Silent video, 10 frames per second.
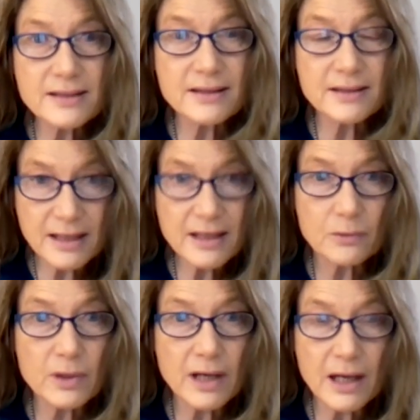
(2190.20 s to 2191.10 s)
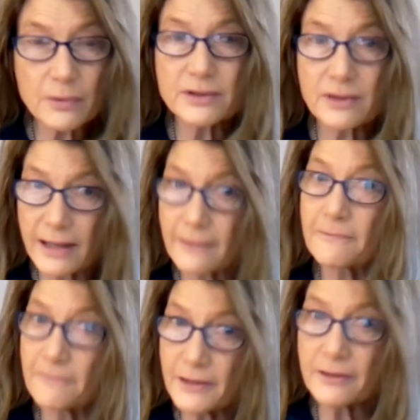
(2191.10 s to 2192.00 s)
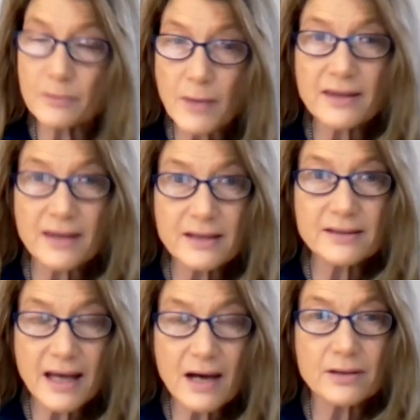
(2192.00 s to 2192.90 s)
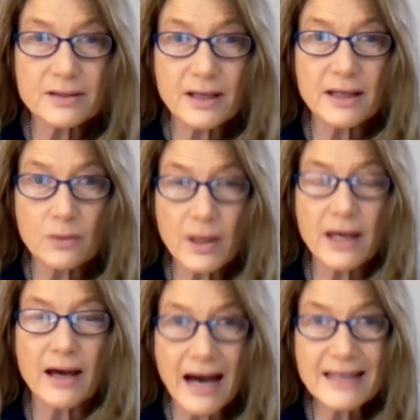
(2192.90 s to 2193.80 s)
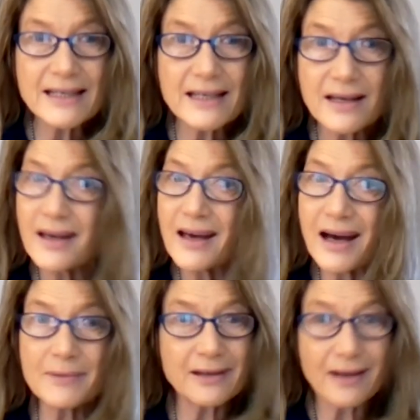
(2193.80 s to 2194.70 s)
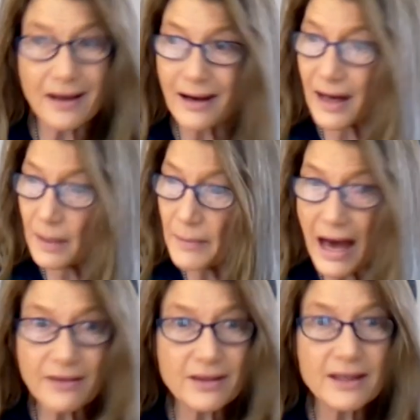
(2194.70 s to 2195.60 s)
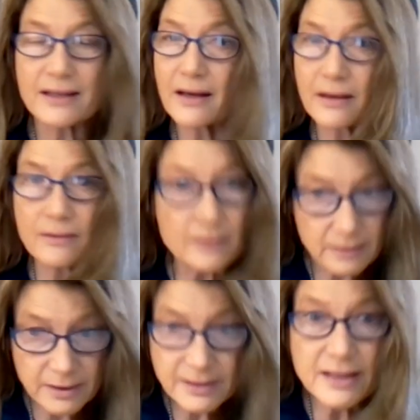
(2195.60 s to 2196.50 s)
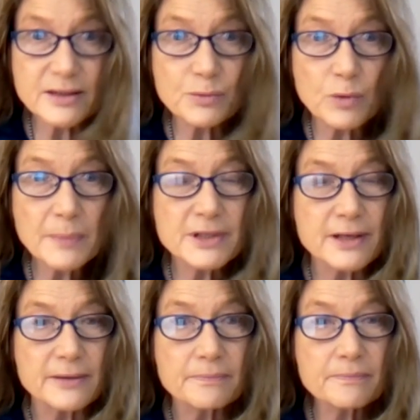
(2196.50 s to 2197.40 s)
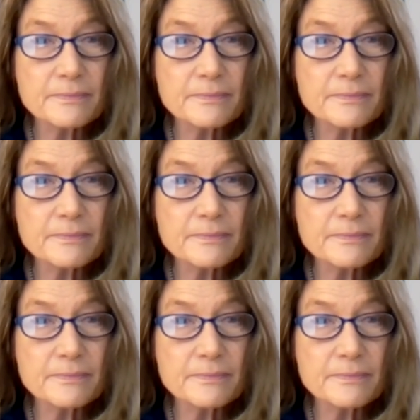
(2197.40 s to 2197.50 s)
did when I was like figuring my things out. Is like, okay, I'm an athlete. Let's get some reps in.